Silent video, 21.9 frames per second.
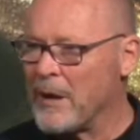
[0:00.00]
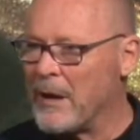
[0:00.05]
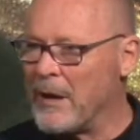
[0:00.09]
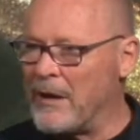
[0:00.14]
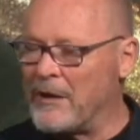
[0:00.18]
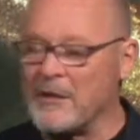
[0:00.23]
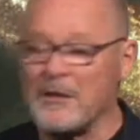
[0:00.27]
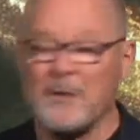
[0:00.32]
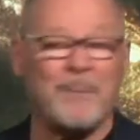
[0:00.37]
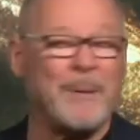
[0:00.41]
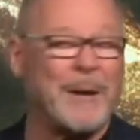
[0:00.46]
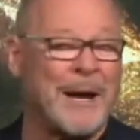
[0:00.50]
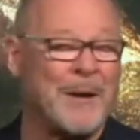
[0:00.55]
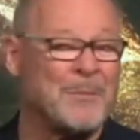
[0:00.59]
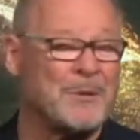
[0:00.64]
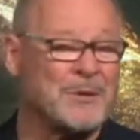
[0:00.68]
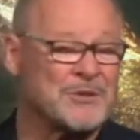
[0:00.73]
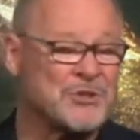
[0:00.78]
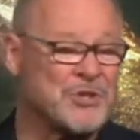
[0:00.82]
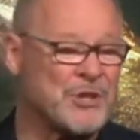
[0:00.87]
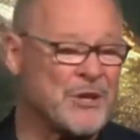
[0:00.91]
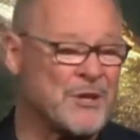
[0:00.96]
And the
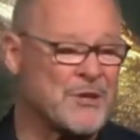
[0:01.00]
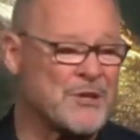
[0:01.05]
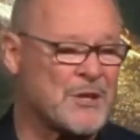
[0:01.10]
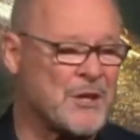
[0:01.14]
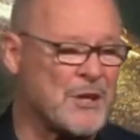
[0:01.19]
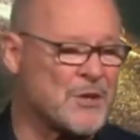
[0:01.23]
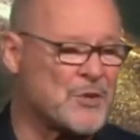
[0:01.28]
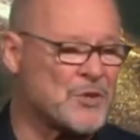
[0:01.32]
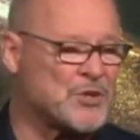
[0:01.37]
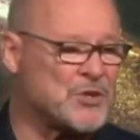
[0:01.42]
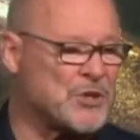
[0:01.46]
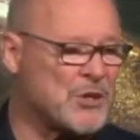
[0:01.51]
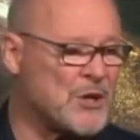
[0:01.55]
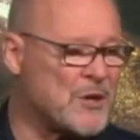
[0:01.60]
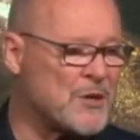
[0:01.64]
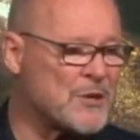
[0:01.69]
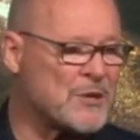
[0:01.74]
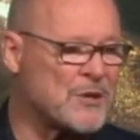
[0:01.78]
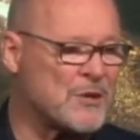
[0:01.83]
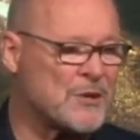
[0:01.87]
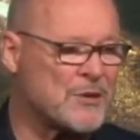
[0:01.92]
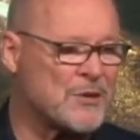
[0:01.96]
Bible just says
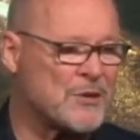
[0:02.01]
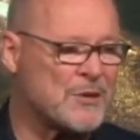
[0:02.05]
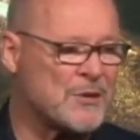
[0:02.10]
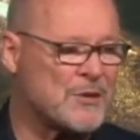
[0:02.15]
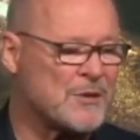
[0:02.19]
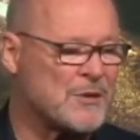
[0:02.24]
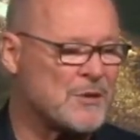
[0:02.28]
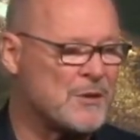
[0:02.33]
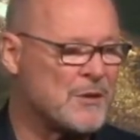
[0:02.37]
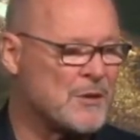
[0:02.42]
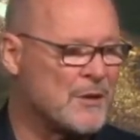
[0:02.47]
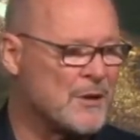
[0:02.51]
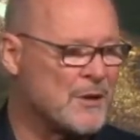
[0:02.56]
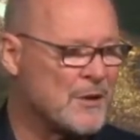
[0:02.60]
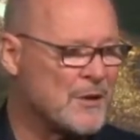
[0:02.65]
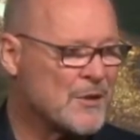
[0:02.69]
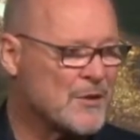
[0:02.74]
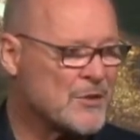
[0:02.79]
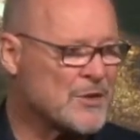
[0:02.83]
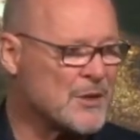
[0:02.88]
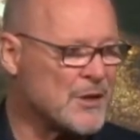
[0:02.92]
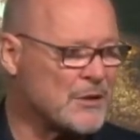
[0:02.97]
Jesus
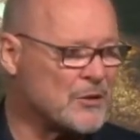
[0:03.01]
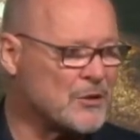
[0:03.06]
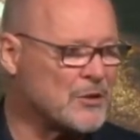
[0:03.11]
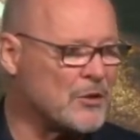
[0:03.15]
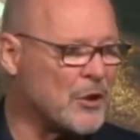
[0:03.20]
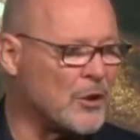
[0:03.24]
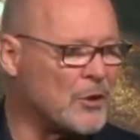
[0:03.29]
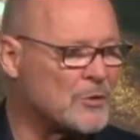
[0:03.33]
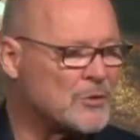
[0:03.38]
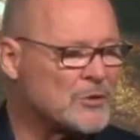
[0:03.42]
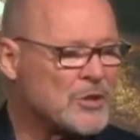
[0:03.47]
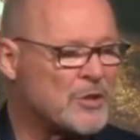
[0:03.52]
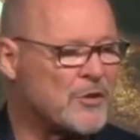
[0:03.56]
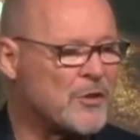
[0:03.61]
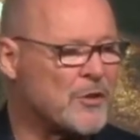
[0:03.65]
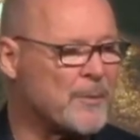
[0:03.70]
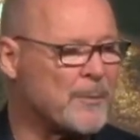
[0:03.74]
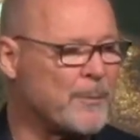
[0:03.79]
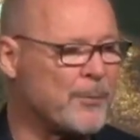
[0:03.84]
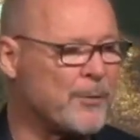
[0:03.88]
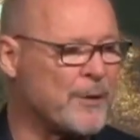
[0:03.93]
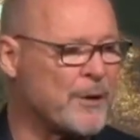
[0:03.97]
said, Go to
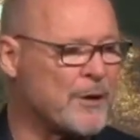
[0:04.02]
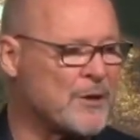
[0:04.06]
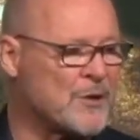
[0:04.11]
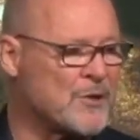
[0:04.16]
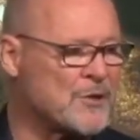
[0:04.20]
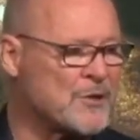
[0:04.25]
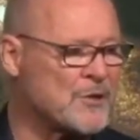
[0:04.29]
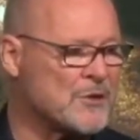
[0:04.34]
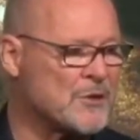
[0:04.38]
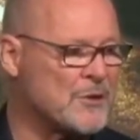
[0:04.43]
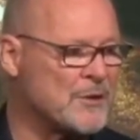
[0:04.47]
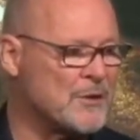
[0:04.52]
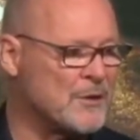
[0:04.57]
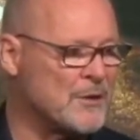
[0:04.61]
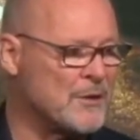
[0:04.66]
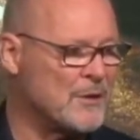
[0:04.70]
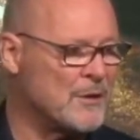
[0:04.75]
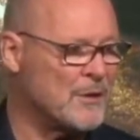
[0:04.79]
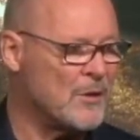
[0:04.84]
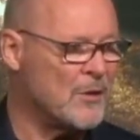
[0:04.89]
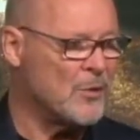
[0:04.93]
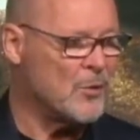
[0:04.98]
the priest.
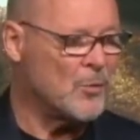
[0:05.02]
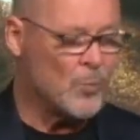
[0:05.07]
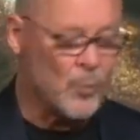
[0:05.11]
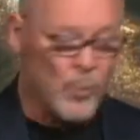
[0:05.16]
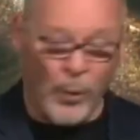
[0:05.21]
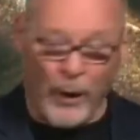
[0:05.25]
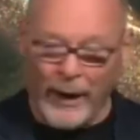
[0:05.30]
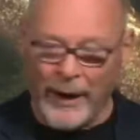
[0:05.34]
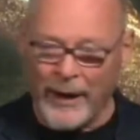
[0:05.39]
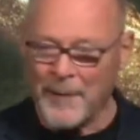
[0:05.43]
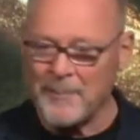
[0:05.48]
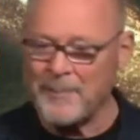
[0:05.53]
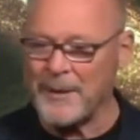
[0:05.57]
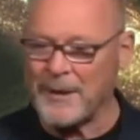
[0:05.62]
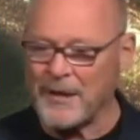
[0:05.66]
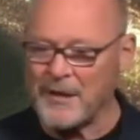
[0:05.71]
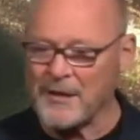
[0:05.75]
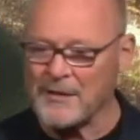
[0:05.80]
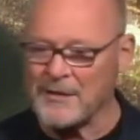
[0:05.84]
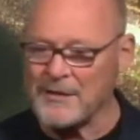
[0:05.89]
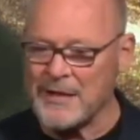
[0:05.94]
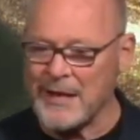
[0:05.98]
Why?
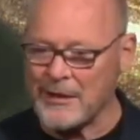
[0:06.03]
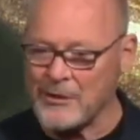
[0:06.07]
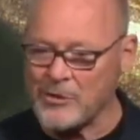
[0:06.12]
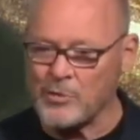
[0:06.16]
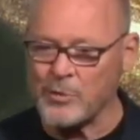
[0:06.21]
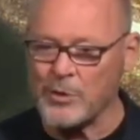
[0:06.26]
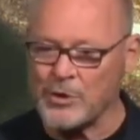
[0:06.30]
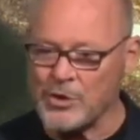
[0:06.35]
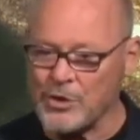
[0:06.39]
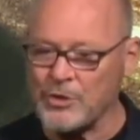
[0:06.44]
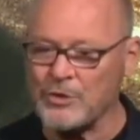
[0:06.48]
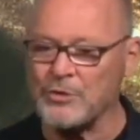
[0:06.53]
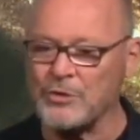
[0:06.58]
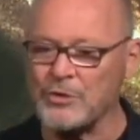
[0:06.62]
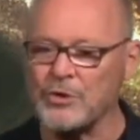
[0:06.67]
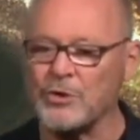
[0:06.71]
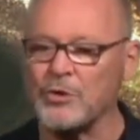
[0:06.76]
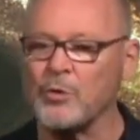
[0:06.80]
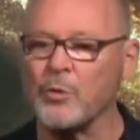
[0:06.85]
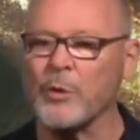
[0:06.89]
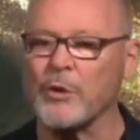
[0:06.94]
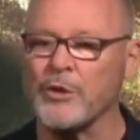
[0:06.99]
Because that's what you
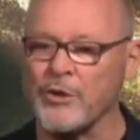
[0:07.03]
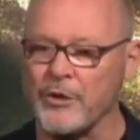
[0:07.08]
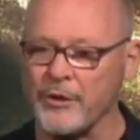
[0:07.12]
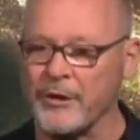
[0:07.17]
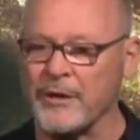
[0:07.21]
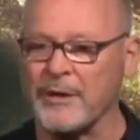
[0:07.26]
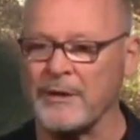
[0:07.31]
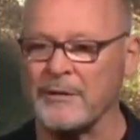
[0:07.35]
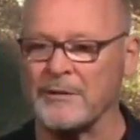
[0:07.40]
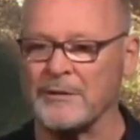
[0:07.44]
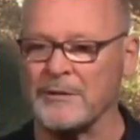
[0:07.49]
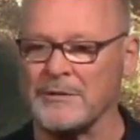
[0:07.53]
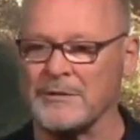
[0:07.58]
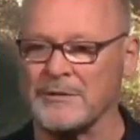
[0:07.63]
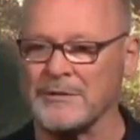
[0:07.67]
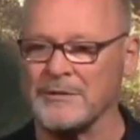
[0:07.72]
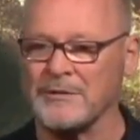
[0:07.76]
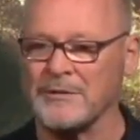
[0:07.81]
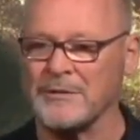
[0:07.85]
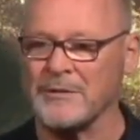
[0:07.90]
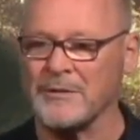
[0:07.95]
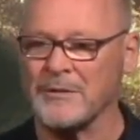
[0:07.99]
do when you're healed
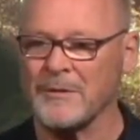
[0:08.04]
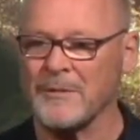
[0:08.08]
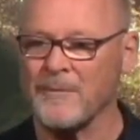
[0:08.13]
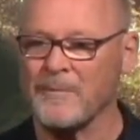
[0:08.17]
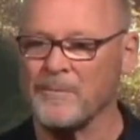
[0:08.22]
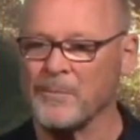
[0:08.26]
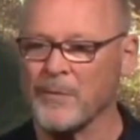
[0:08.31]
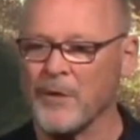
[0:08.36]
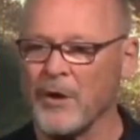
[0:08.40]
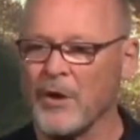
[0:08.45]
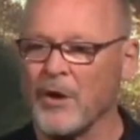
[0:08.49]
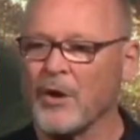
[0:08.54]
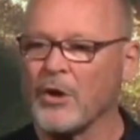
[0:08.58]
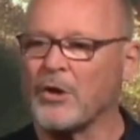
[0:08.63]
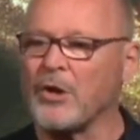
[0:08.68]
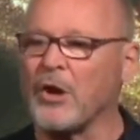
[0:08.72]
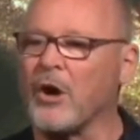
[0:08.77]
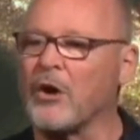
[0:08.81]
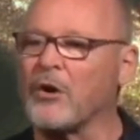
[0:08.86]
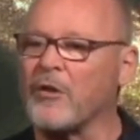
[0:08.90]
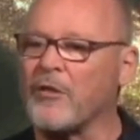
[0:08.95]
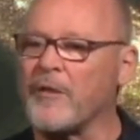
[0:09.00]

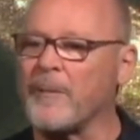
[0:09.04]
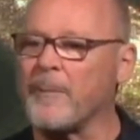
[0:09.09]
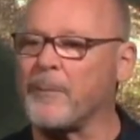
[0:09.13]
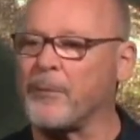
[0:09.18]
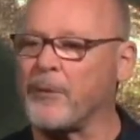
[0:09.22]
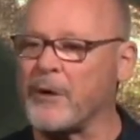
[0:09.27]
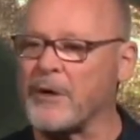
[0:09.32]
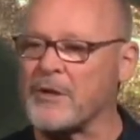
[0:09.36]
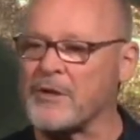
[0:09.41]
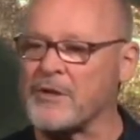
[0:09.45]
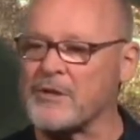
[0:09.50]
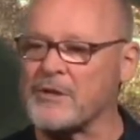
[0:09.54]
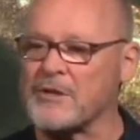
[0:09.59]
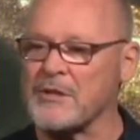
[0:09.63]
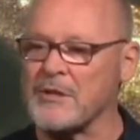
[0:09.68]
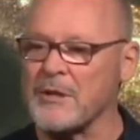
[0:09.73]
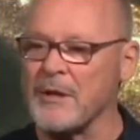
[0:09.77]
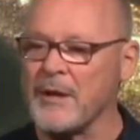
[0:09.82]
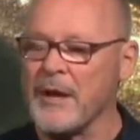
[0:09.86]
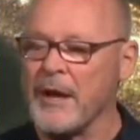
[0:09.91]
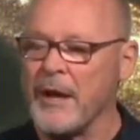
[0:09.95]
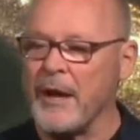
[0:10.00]
go to the
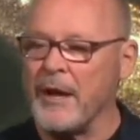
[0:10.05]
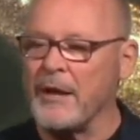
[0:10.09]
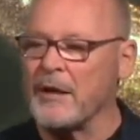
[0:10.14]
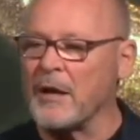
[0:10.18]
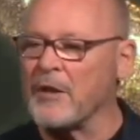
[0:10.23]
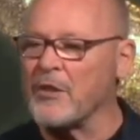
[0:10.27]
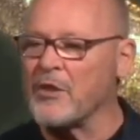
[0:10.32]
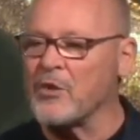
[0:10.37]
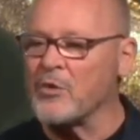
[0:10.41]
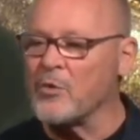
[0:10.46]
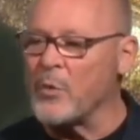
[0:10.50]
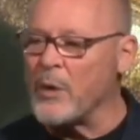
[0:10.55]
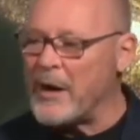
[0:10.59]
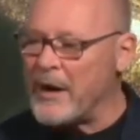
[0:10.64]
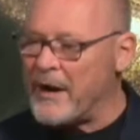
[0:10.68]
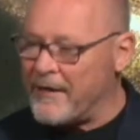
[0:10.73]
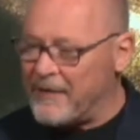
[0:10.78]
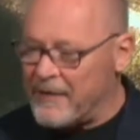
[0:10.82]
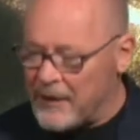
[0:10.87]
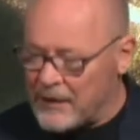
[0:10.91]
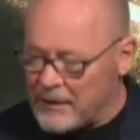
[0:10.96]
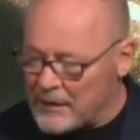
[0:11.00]
priest. And on the
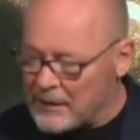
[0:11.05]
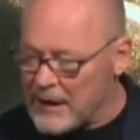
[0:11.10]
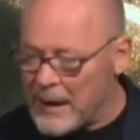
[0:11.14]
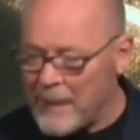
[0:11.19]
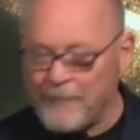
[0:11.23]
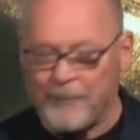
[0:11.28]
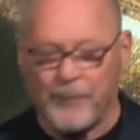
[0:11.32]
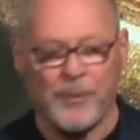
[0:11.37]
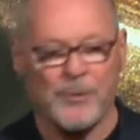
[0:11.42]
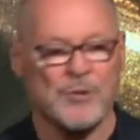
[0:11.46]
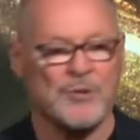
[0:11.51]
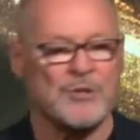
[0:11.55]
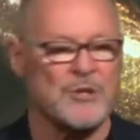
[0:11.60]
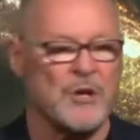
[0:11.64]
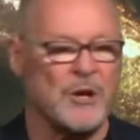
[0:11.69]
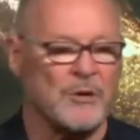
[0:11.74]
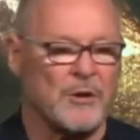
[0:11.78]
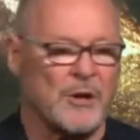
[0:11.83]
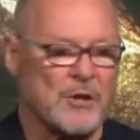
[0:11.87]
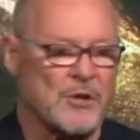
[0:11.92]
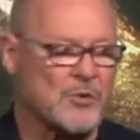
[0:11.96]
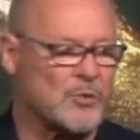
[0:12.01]
way, the lepers
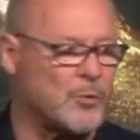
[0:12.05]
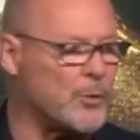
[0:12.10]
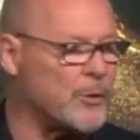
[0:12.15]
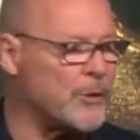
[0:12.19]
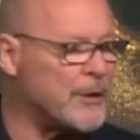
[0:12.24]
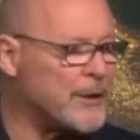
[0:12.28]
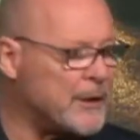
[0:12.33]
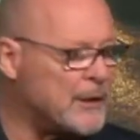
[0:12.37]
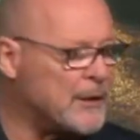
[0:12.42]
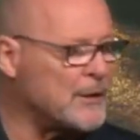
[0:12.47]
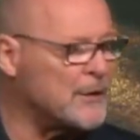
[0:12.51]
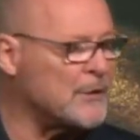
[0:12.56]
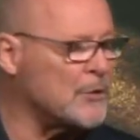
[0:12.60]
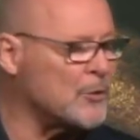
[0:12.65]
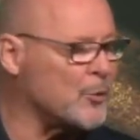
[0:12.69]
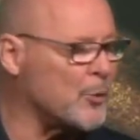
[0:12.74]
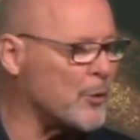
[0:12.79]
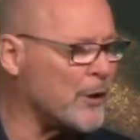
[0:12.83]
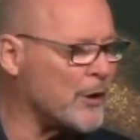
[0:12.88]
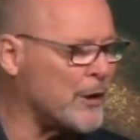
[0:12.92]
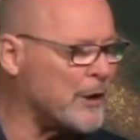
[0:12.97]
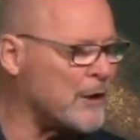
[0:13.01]
noticed, We're healed,
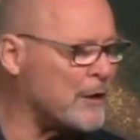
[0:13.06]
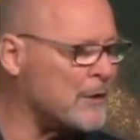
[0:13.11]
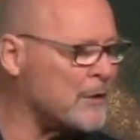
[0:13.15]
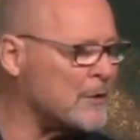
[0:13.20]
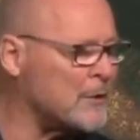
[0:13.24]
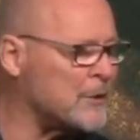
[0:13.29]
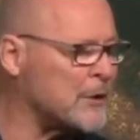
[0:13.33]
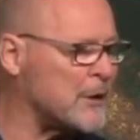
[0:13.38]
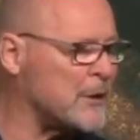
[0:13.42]
we're healed.